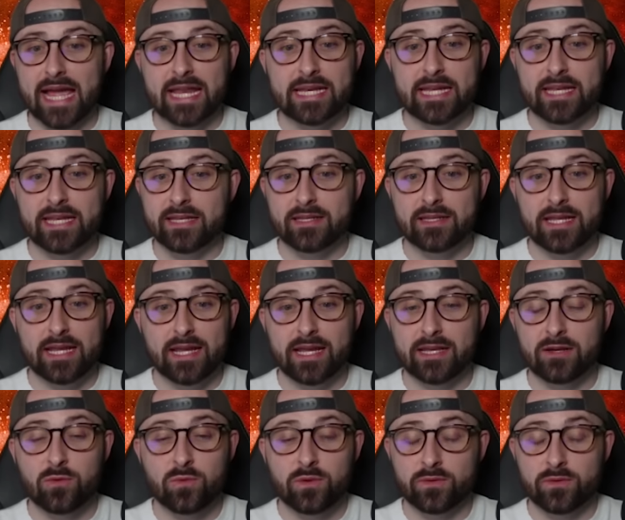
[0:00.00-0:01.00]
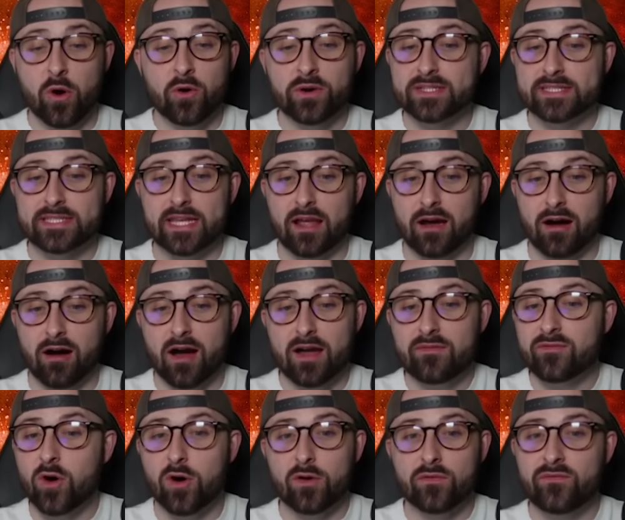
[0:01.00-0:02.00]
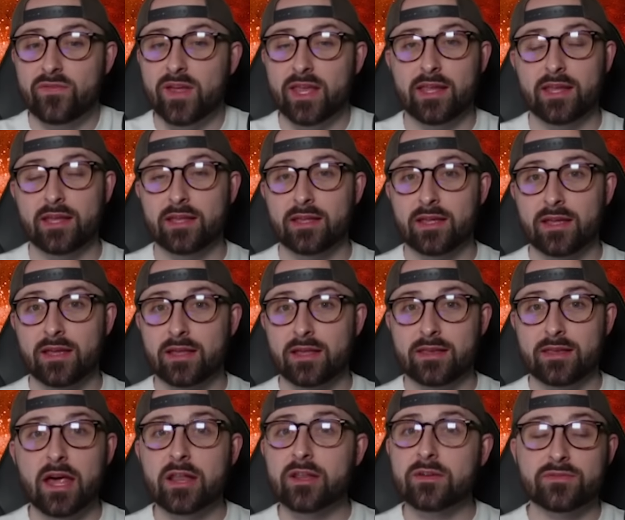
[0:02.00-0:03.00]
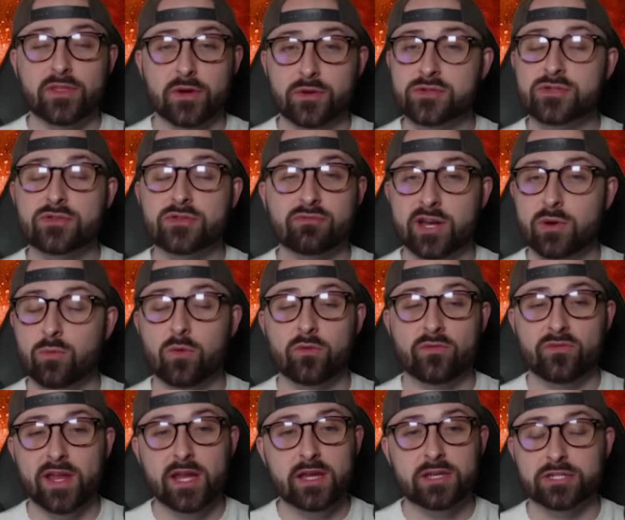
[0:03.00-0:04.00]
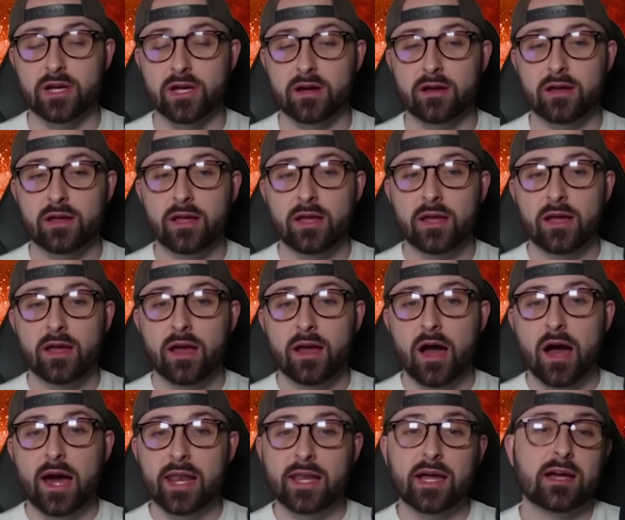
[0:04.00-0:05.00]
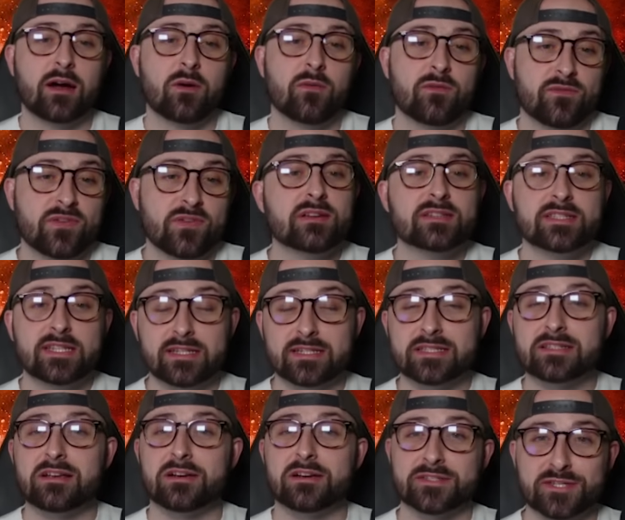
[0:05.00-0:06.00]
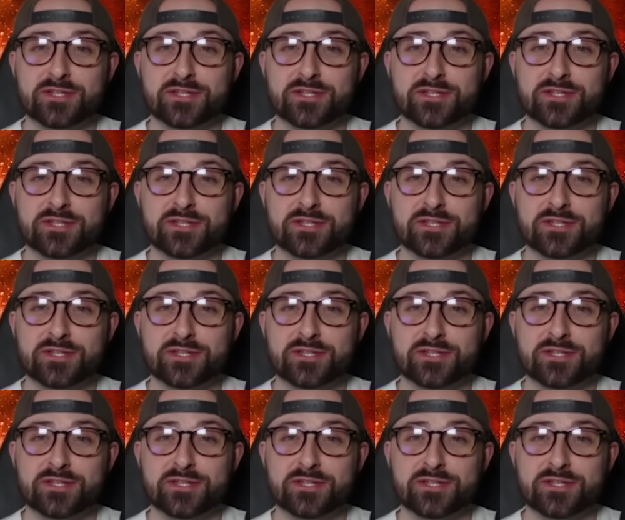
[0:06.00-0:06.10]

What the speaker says: and in all honesty, I've got a feeling none of those 3 will feature. I'll firstly discuss